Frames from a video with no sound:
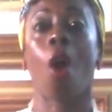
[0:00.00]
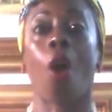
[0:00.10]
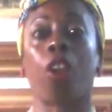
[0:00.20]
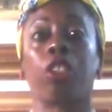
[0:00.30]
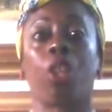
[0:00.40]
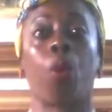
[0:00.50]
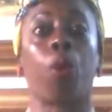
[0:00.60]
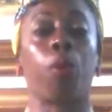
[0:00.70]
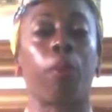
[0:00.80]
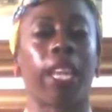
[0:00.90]
Also,
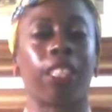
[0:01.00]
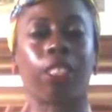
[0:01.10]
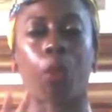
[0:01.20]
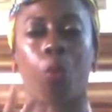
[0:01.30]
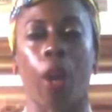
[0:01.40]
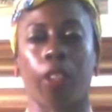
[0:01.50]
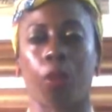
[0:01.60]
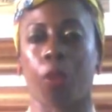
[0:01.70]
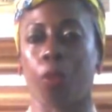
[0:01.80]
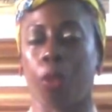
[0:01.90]
we'll be making some
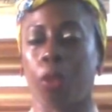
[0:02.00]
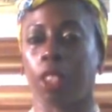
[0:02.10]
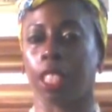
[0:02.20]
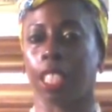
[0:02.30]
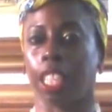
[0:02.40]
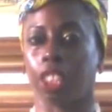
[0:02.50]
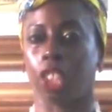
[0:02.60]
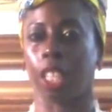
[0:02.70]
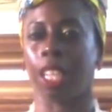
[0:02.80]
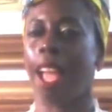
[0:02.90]
wonderful foods in the
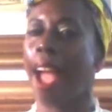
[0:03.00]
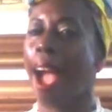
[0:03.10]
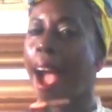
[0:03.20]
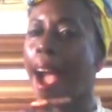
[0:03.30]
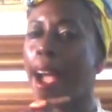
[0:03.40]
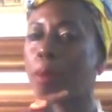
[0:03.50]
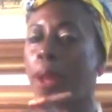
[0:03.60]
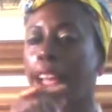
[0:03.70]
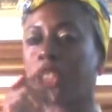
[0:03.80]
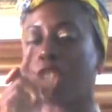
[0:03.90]
kitchen. I'm
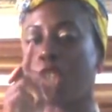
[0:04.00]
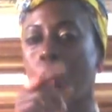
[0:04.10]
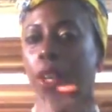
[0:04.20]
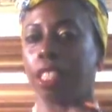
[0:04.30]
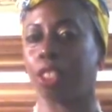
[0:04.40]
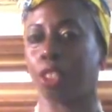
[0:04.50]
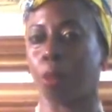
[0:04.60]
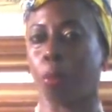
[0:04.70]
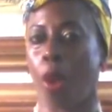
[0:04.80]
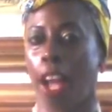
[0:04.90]
actually going to
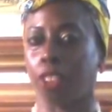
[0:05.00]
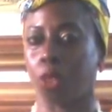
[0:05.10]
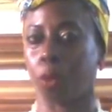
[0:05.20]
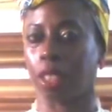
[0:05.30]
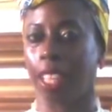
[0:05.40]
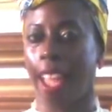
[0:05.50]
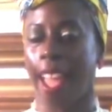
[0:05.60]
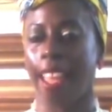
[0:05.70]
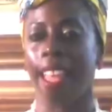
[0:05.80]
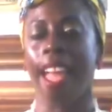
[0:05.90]
surprise you with
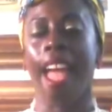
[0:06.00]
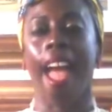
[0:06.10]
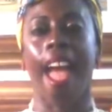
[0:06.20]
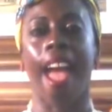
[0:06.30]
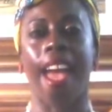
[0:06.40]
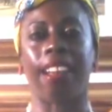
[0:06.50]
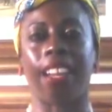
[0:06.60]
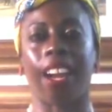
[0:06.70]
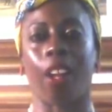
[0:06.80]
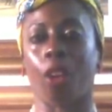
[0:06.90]
that. And
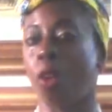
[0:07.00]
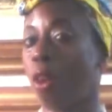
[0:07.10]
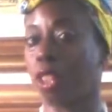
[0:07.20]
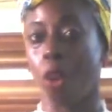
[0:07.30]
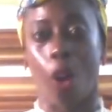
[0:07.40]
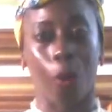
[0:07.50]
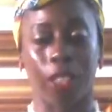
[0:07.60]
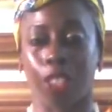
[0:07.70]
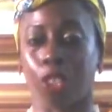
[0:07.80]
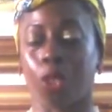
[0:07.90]
uh, of course,
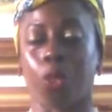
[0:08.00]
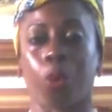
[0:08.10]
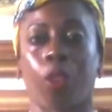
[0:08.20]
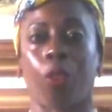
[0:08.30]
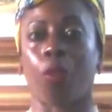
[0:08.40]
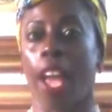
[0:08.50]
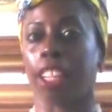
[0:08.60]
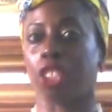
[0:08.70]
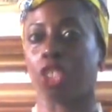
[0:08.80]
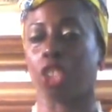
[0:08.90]
always as usual, the
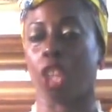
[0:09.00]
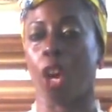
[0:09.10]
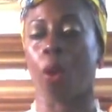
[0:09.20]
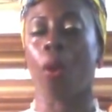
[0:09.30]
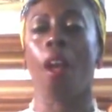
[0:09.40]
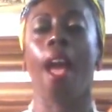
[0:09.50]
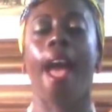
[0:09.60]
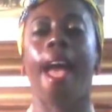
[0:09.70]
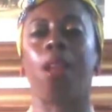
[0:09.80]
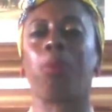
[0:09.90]
fashion show.
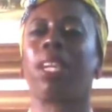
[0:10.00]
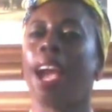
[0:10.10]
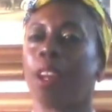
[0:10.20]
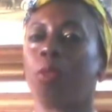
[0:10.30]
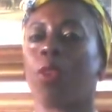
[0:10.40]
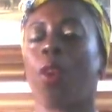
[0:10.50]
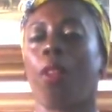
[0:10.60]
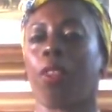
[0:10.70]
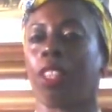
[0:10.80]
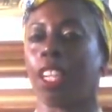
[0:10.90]
And we got a few
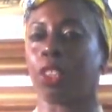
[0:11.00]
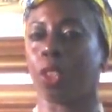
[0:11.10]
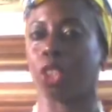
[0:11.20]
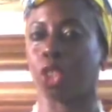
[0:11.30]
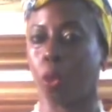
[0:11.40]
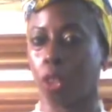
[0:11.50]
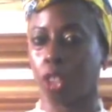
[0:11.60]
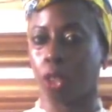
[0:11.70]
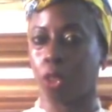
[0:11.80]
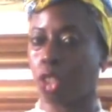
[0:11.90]
other things on the Storage
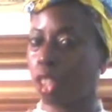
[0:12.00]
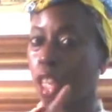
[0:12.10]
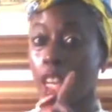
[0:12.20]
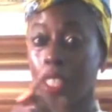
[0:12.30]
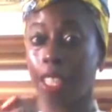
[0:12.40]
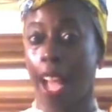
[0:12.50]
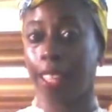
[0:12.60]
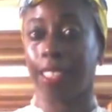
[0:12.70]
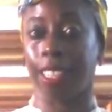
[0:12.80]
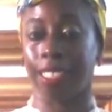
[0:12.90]
Solution
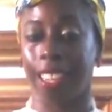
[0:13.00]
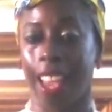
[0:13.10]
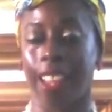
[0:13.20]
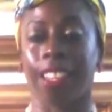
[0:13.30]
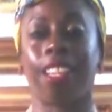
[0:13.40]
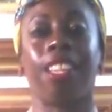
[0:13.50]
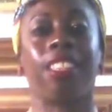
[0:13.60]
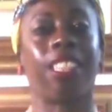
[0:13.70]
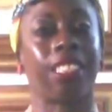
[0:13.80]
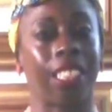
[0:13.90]
not done yet.
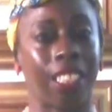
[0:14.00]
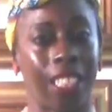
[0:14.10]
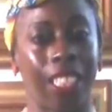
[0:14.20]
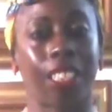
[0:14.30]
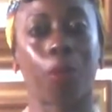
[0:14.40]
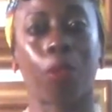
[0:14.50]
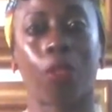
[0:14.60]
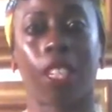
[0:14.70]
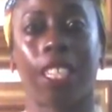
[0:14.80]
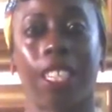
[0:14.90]
This is Lisa
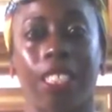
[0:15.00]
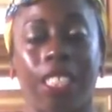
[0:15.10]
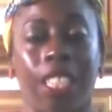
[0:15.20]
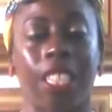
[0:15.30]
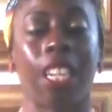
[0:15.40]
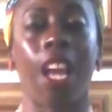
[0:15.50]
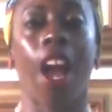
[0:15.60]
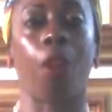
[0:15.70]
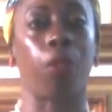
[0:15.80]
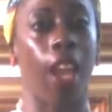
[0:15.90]
Marie Goodson
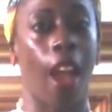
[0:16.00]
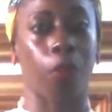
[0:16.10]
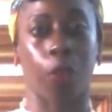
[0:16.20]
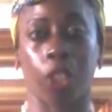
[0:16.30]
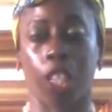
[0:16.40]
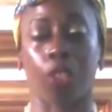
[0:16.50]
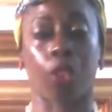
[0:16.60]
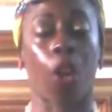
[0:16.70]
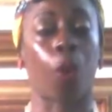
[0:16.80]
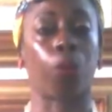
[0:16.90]
of the
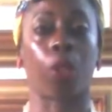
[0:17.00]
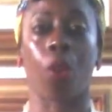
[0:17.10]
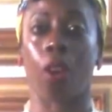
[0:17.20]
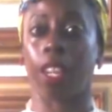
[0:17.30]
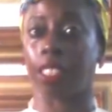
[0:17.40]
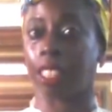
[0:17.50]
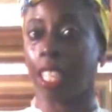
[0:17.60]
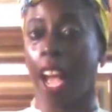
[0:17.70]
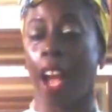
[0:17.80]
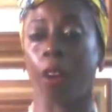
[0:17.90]
Afrocentric Home Decor and
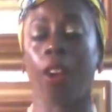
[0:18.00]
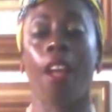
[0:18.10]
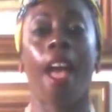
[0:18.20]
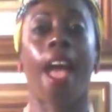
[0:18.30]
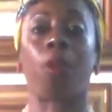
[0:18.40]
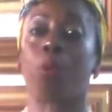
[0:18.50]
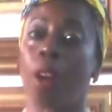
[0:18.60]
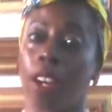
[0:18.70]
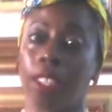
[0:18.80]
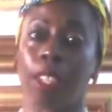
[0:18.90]
Style. And
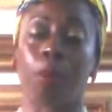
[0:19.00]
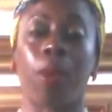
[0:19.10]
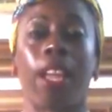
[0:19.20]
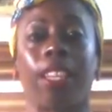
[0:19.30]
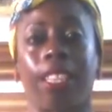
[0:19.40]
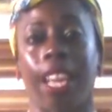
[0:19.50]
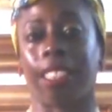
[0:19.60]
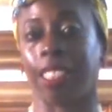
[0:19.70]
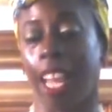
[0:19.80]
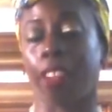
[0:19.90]
welcome, and
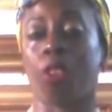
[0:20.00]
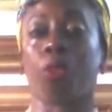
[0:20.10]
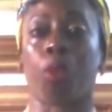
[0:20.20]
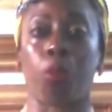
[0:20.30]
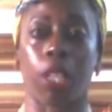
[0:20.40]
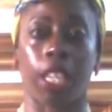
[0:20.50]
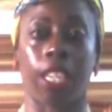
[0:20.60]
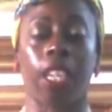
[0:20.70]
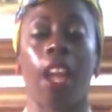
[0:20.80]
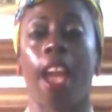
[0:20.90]
again, thank you for
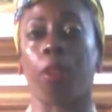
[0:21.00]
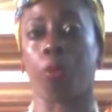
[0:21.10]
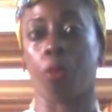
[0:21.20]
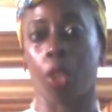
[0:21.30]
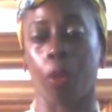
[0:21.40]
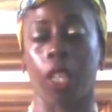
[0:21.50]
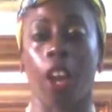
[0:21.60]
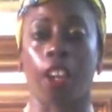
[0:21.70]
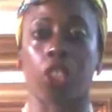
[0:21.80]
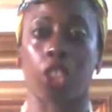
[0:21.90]
being and viewing
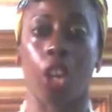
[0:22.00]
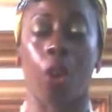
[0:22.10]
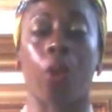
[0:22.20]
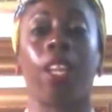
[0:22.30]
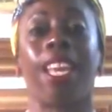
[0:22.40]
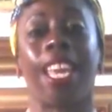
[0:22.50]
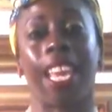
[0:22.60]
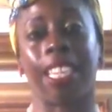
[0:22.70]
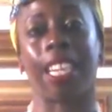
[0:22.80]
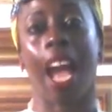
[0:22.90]
our show
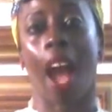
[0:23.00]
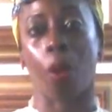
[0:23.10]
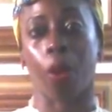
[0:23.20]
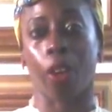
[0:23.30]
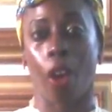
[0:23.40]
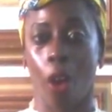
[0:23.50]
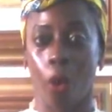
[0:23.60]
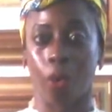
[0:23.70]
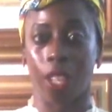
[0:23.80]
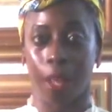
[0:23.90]
In Our
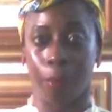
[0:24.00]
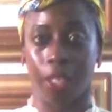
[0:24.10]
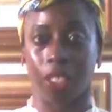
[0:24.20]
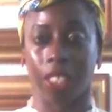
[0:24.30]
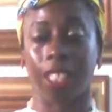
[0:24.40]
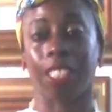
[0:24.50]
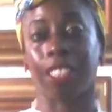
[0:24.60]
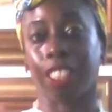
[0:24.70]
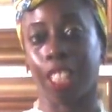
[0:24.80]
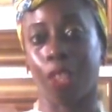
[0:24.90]
Own Image.
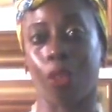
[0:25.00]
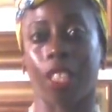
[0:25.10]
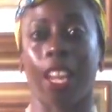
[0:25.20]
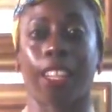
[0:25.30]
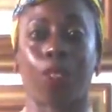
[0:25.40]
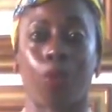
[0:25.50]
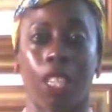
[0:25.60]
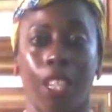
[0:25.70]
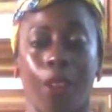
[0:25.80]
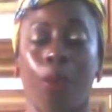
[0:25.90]
See you in the next
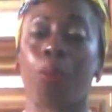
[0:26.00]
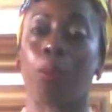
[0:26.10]
video.